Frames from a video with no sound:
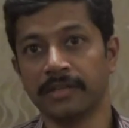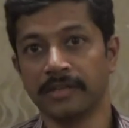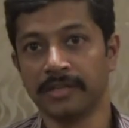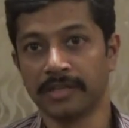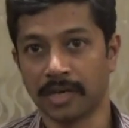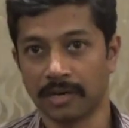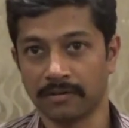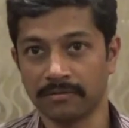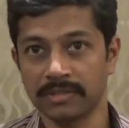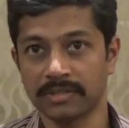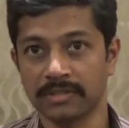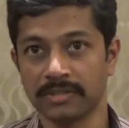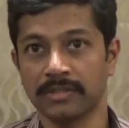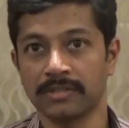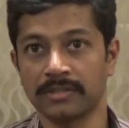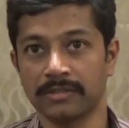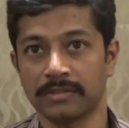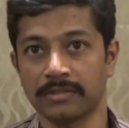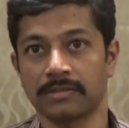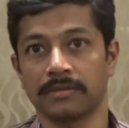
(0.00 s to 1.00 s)
the
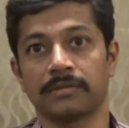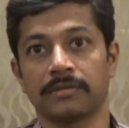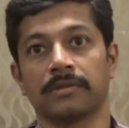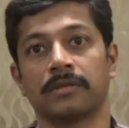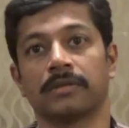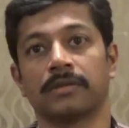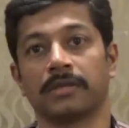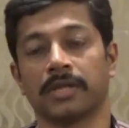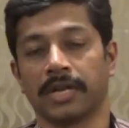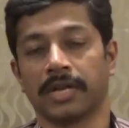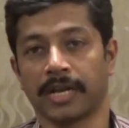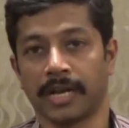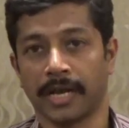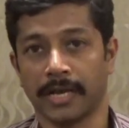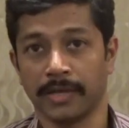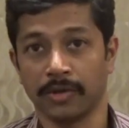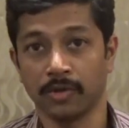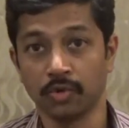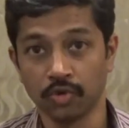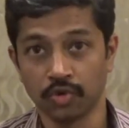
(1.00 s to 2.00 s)
nervousness that I
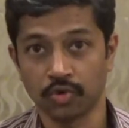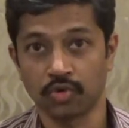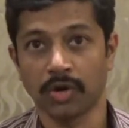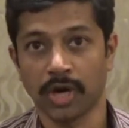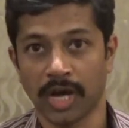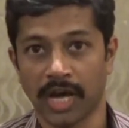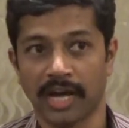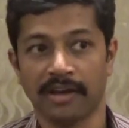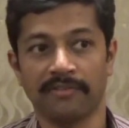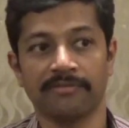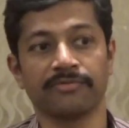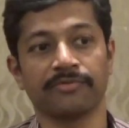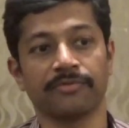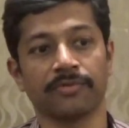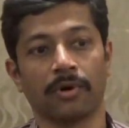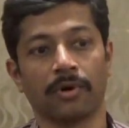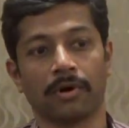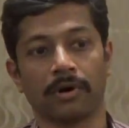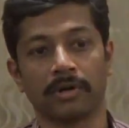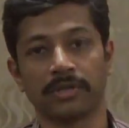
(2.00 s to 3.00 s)
used to have
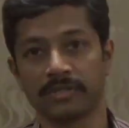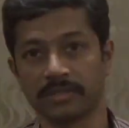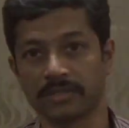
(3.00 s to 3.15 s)
on